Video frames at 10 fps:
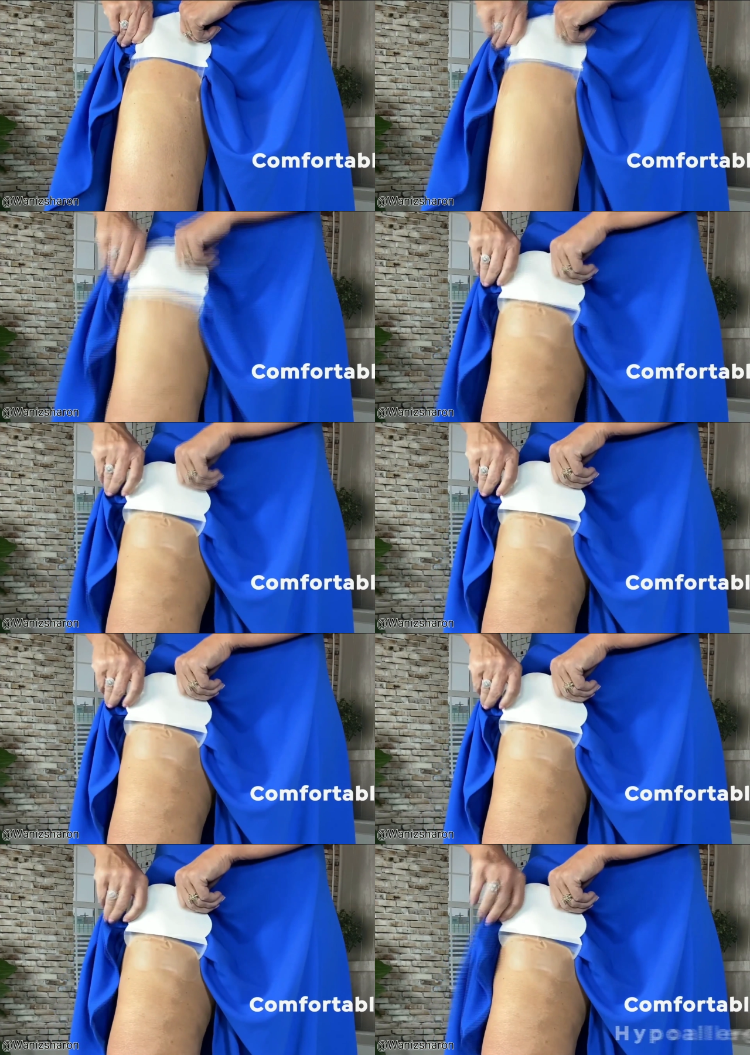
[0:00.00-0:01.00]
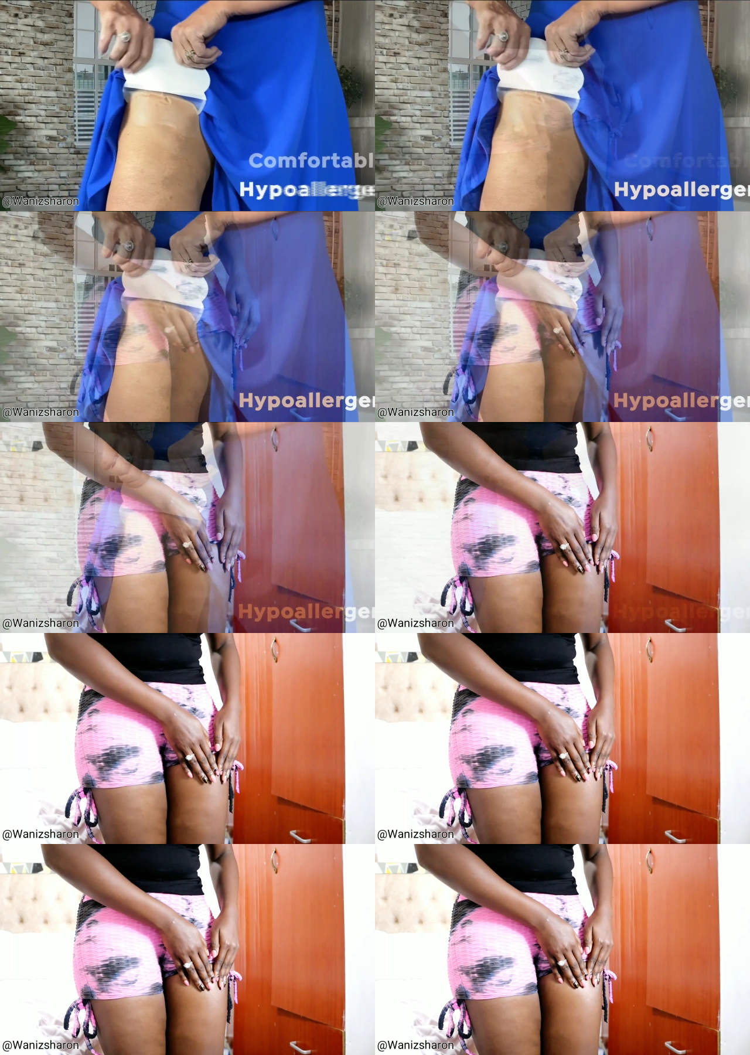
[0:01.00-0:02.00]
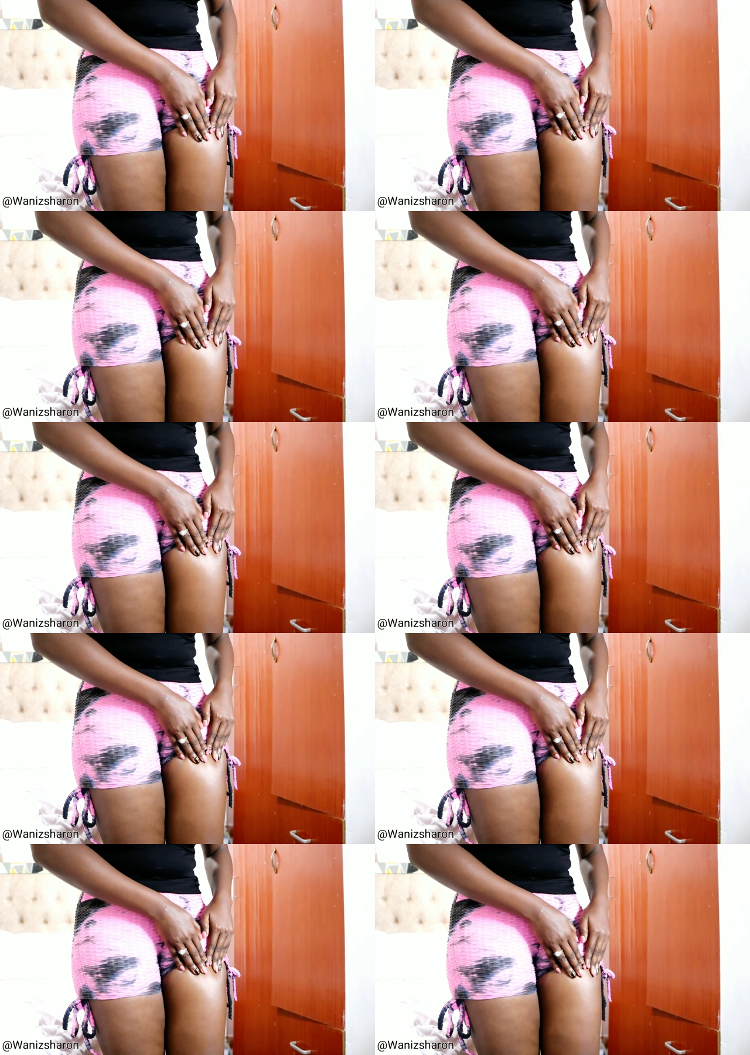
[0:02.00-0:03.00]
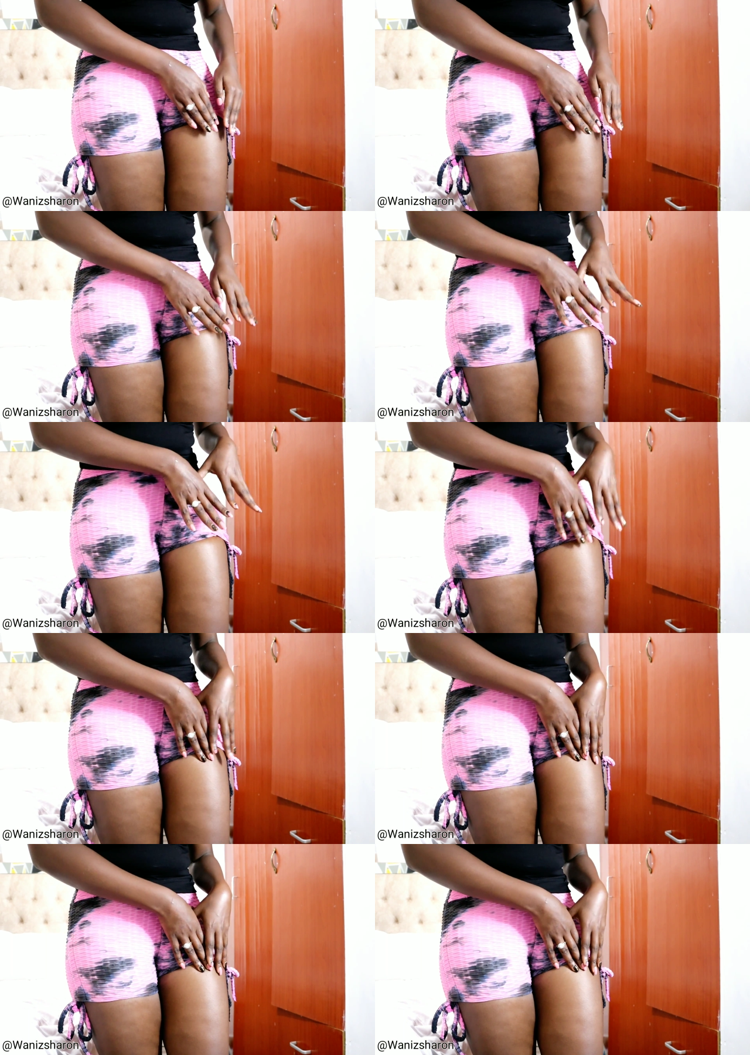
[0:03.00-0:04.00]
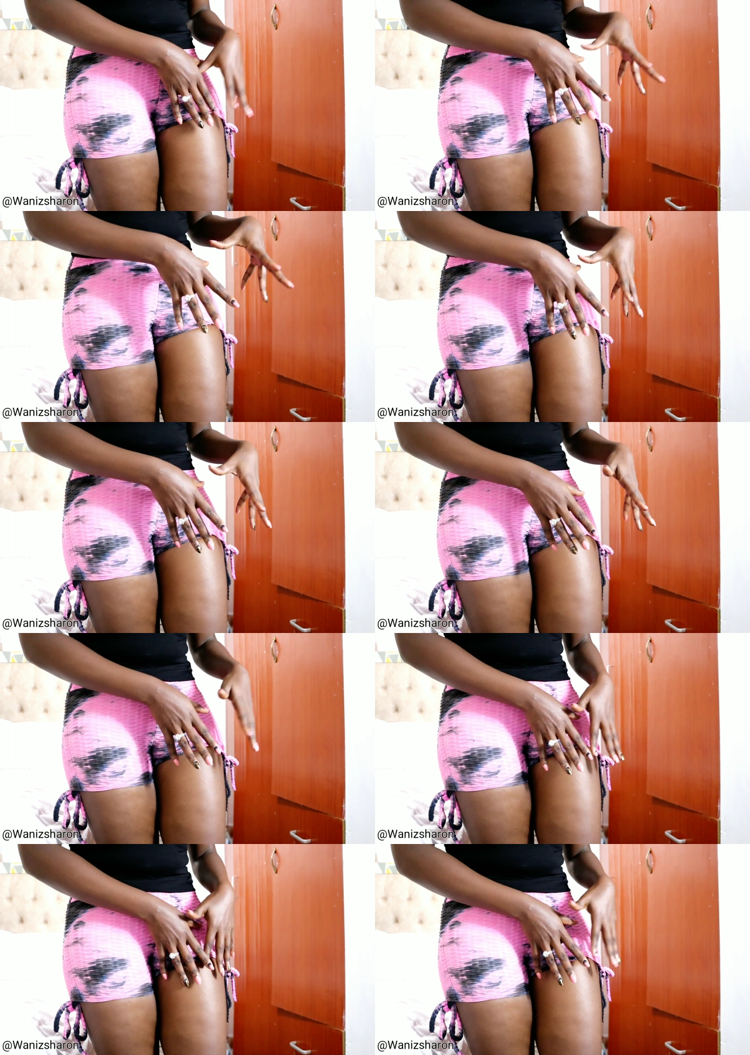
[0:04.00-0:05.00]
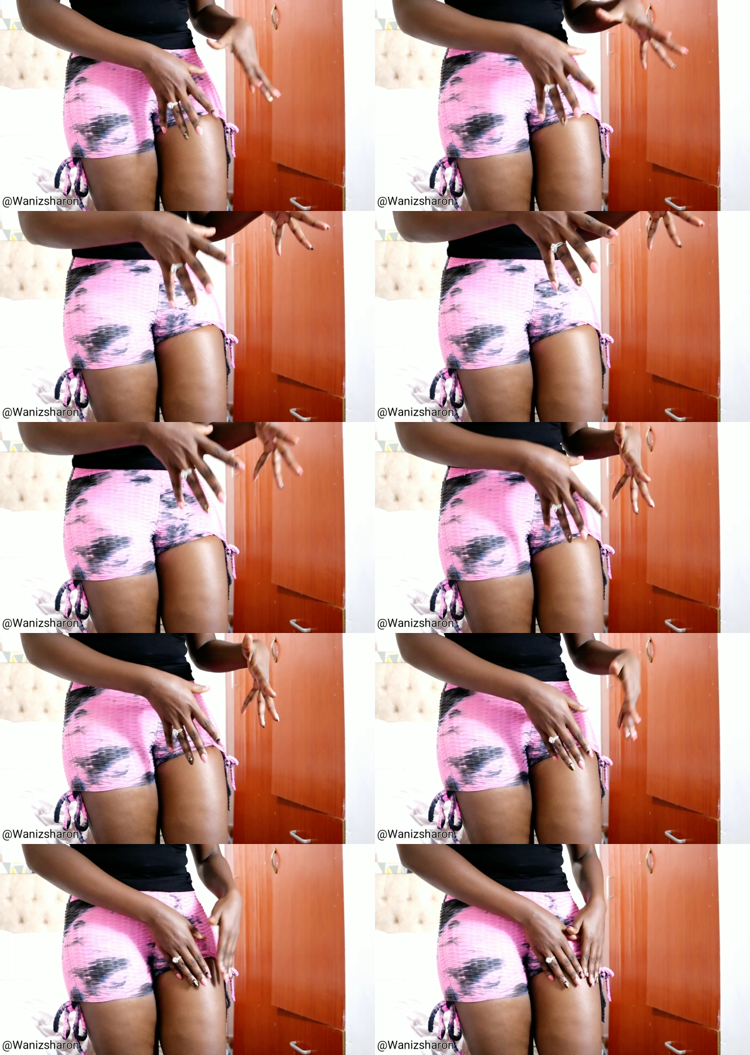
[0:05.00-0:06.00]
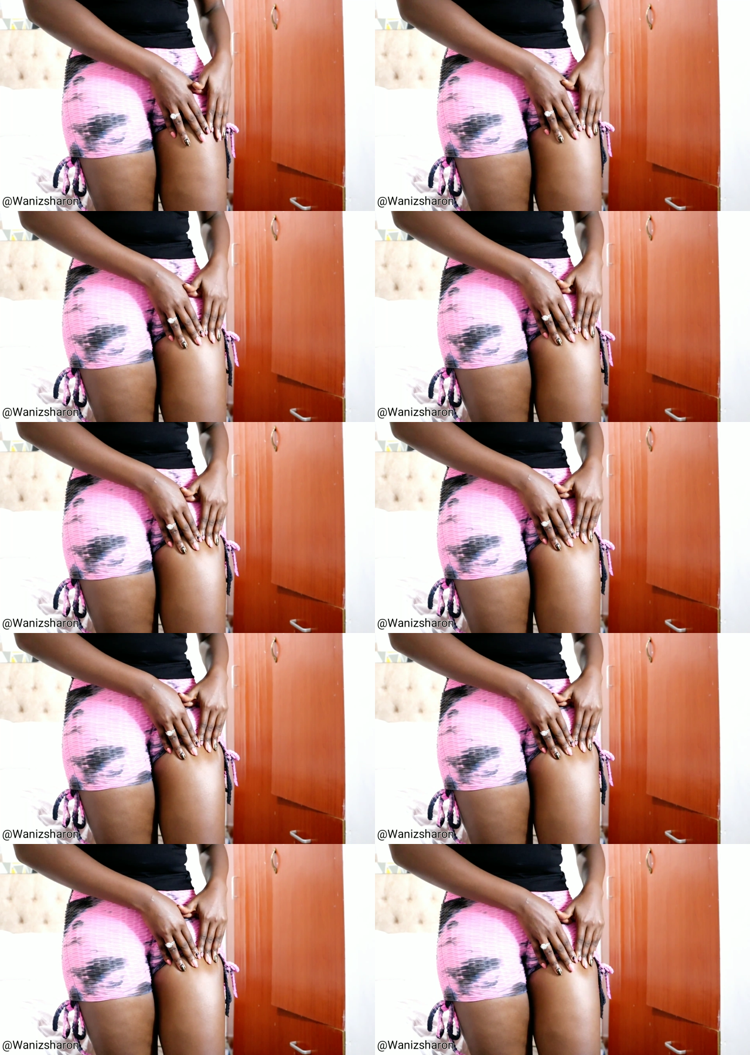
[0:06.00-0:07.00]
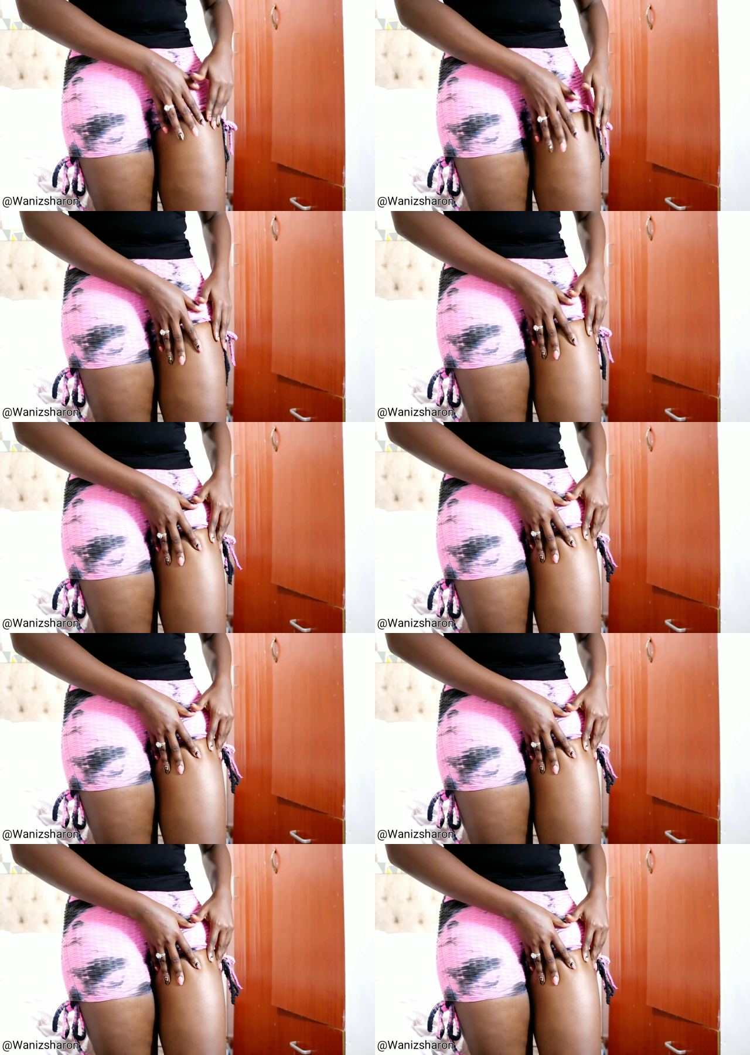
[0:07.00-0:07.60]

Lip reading: Nobody's mouth can be seen.